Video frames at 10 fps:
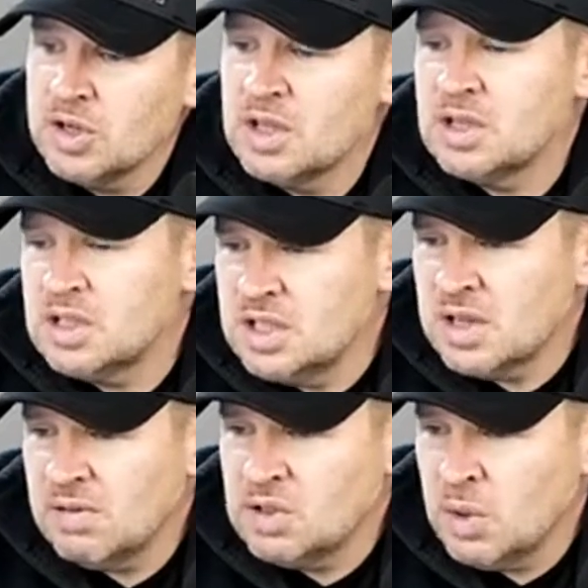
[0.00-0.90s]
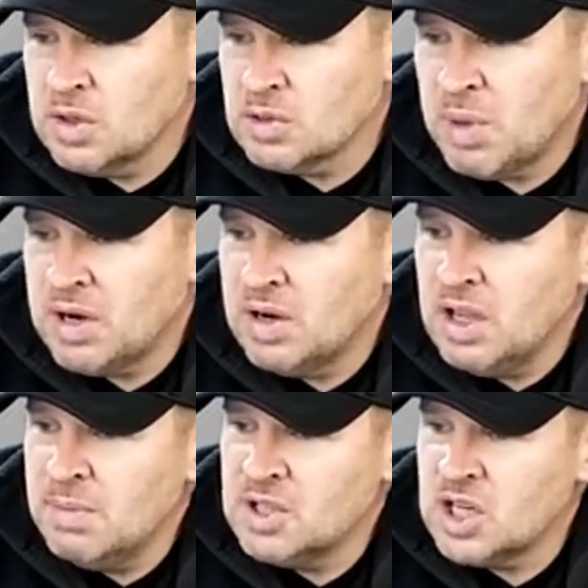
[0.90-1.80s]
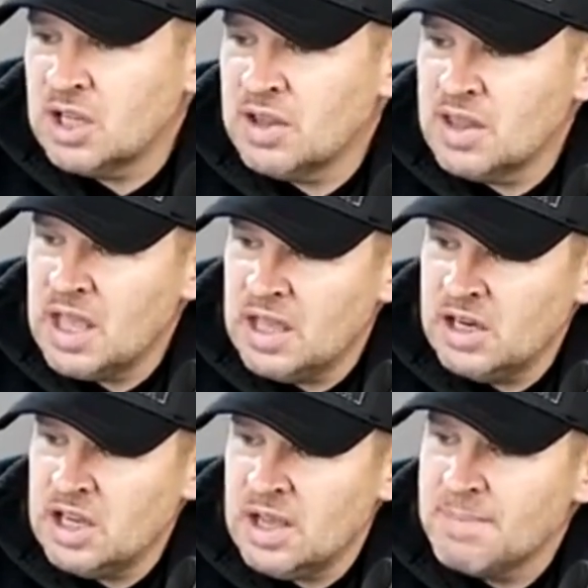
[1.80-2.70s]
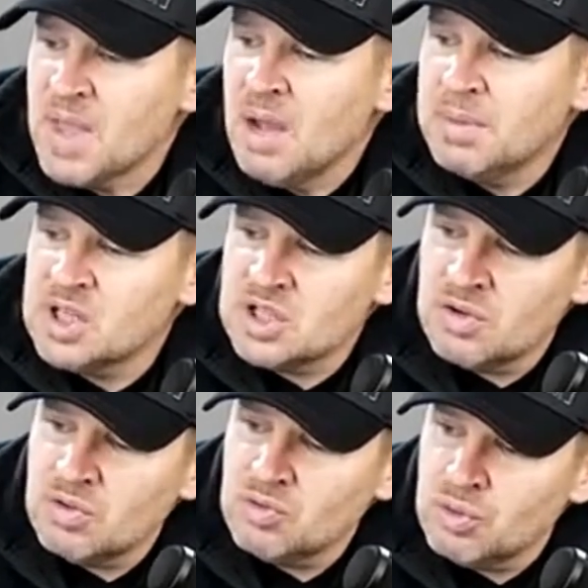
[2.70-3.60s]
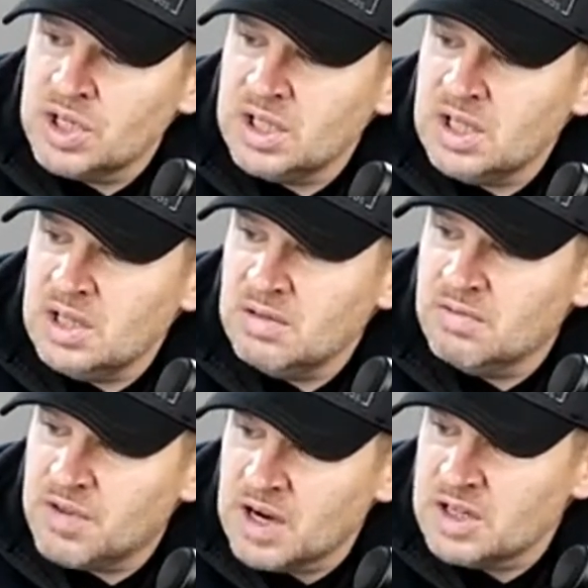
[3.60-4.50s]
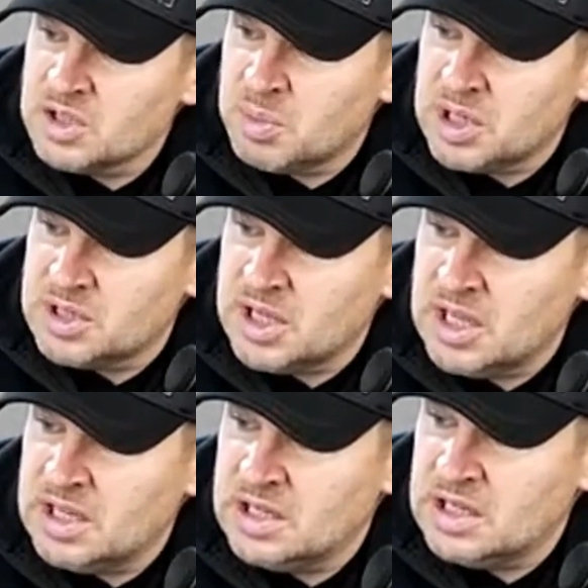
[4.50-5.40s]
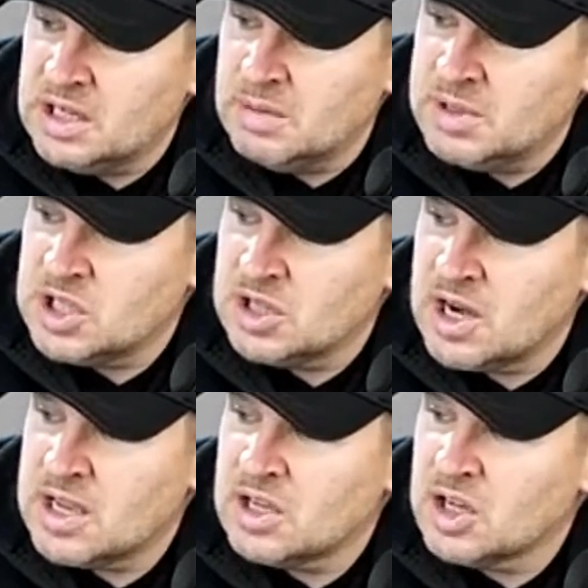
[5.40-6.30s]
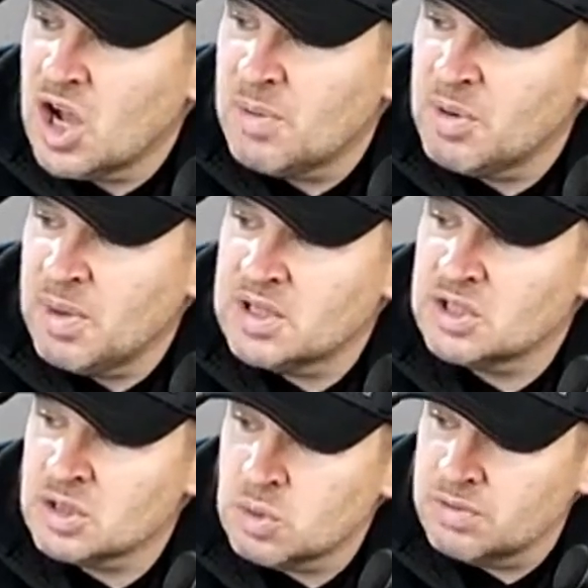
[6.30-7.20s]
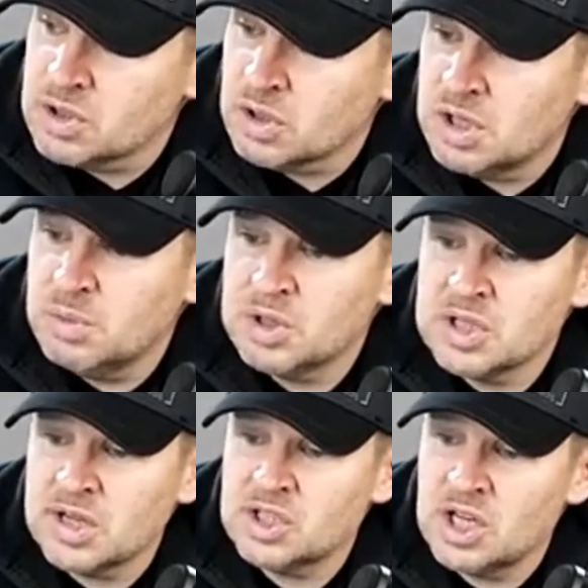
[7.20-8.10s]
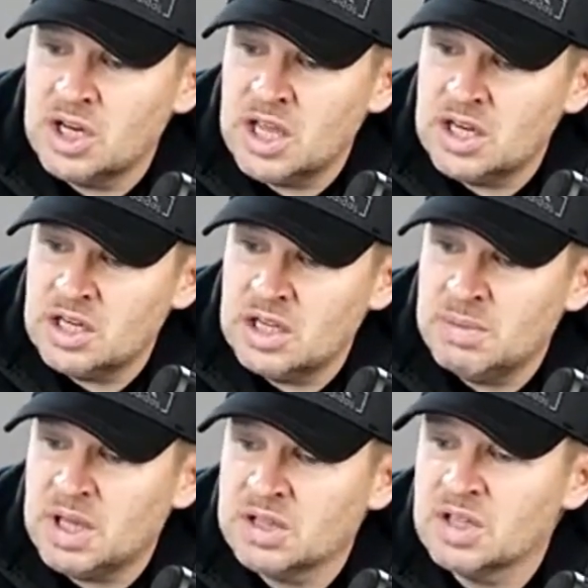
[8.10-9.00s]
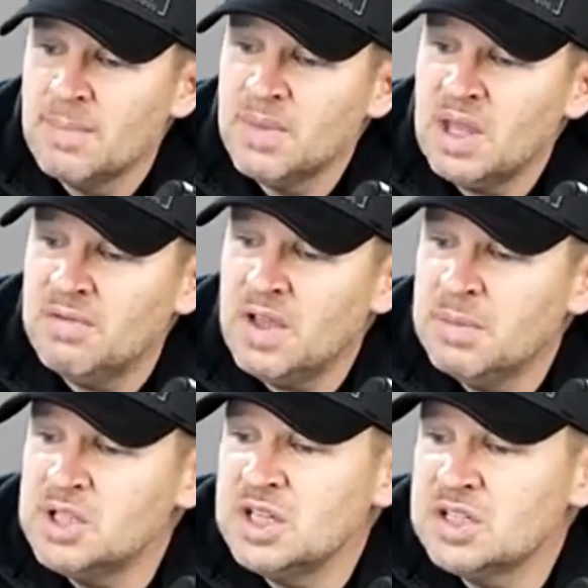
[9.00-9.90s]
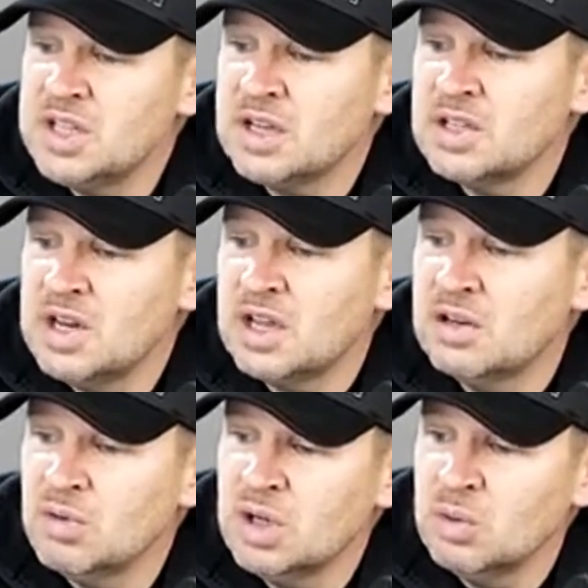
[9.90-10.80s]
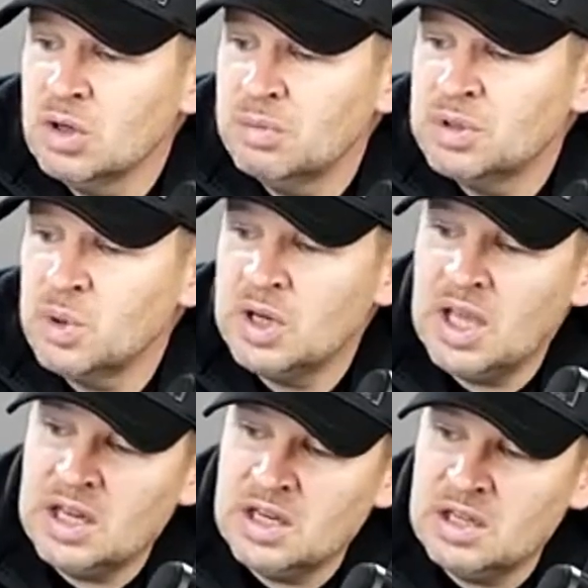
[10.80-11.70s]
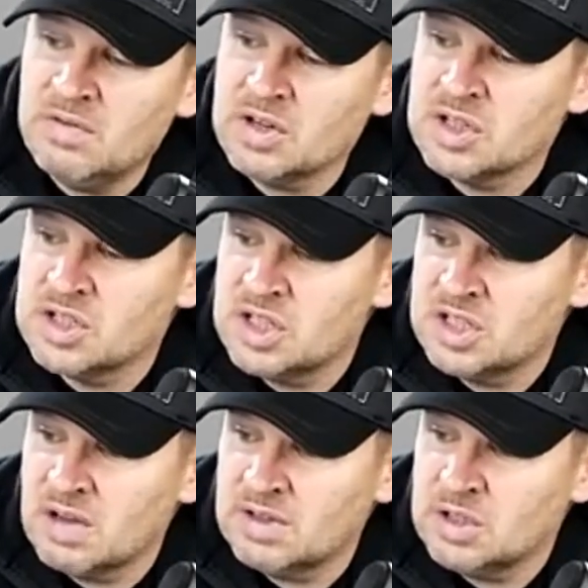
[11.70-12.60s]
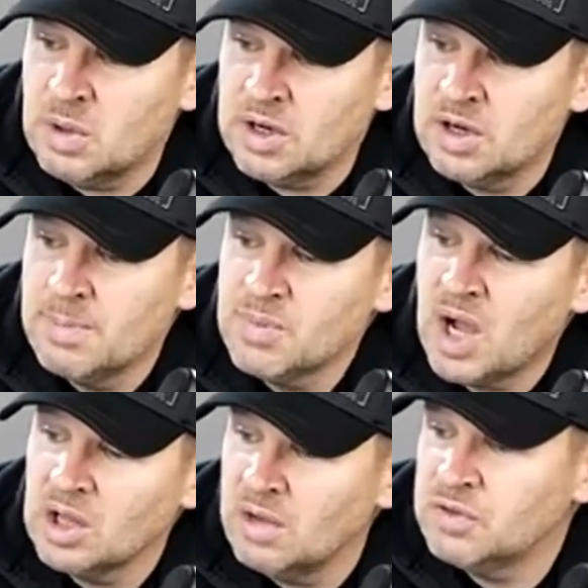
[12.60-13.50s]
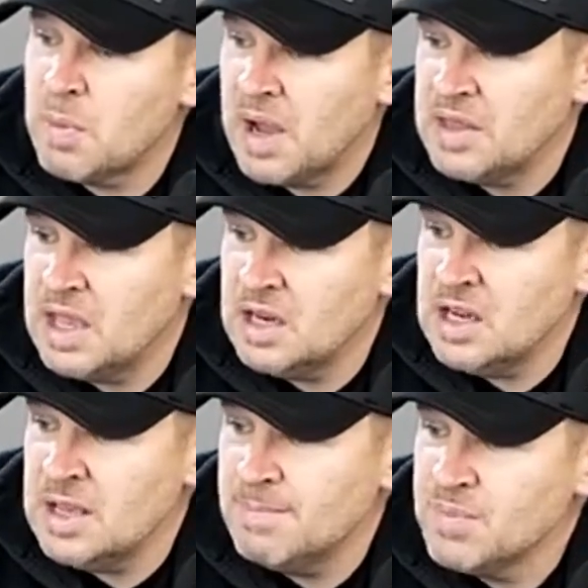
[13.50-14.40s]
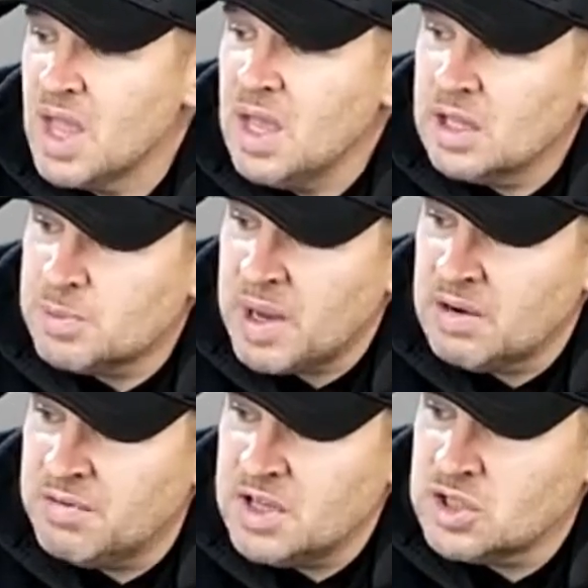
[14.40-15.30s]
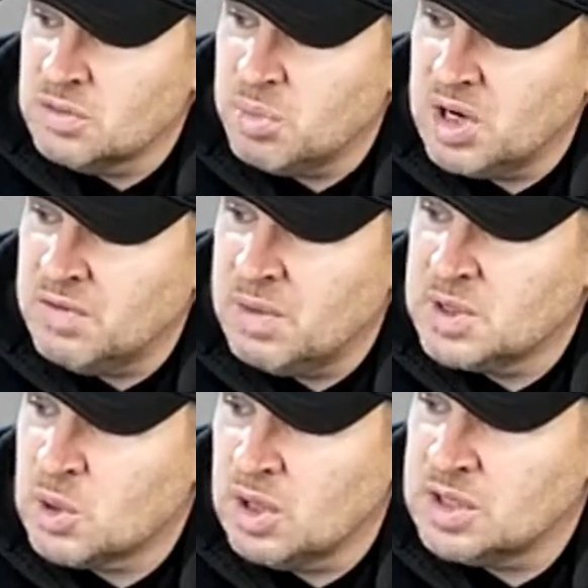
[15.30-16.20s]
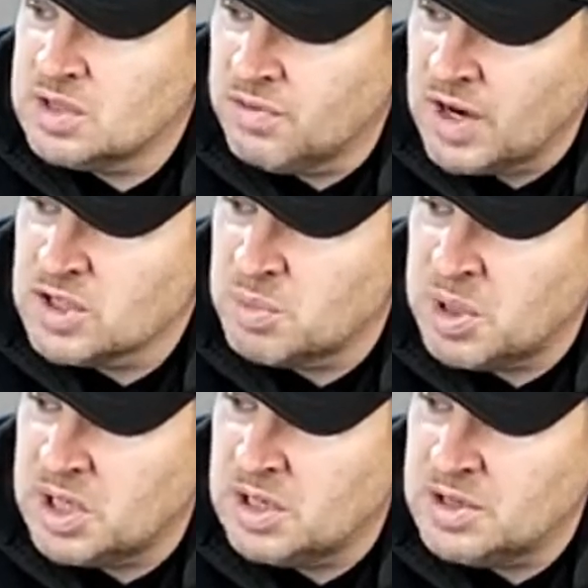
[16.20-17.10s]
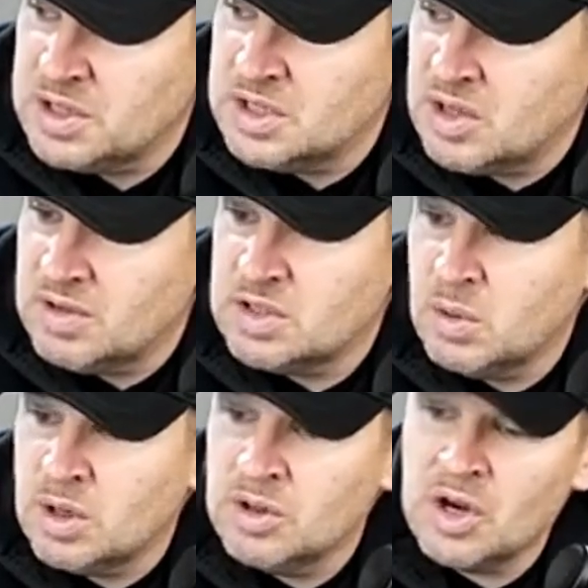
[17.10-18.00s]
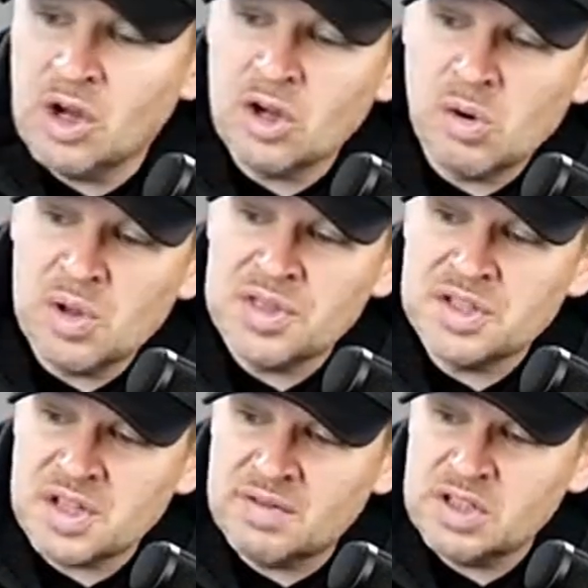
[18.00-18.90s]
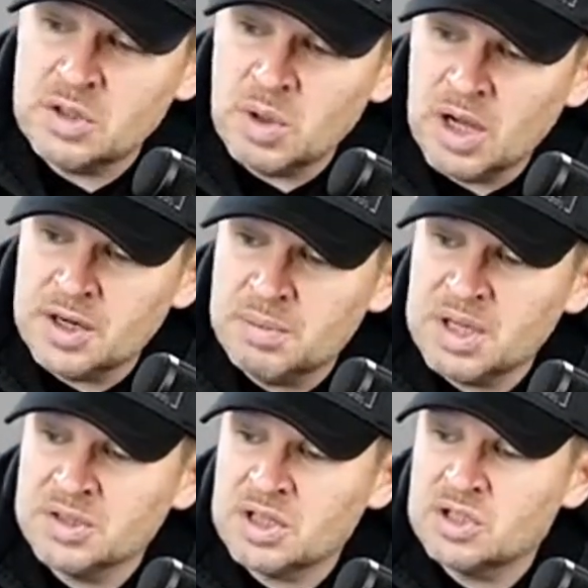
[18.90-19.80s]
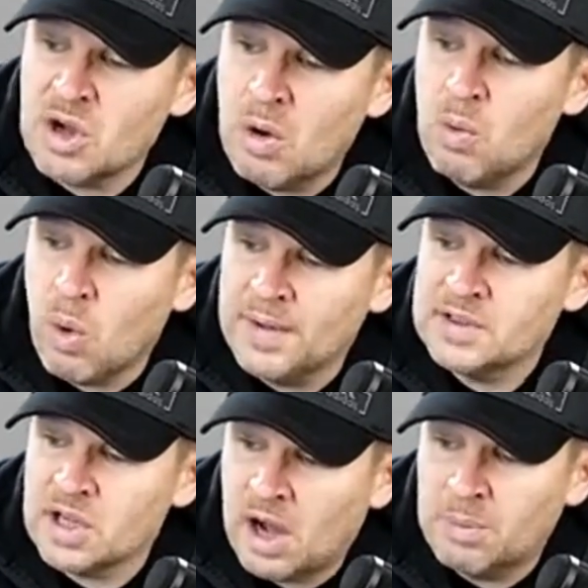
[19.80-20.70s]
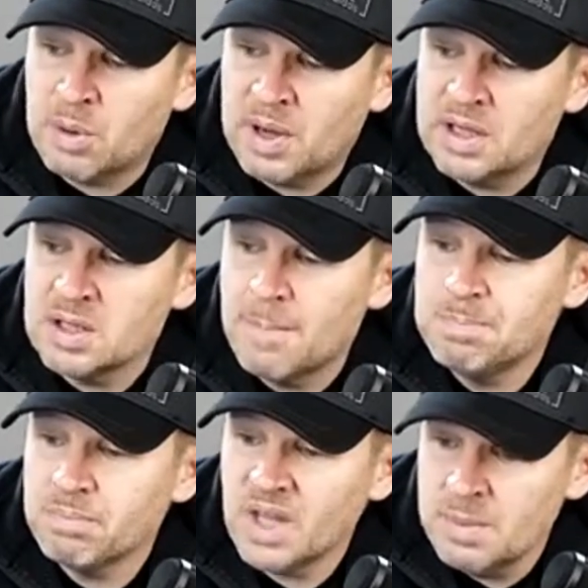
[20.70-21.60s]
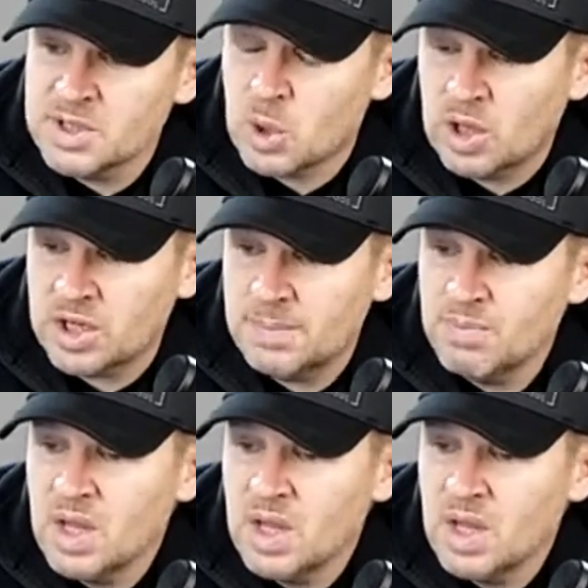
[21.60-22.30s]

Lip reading: that the D7200 is better in imaging than the 80D, but does it really very superior than 80D in imaging that I can compromise the swivel screen with touch in 80D? Because if imaging is neck to neck in real world between 80D versus D7200, I'll love to buy the 80D. It's better featured, but if image quality is far superior in the D7200, then I'll go with the 7200 because I don't want to compromise image quality.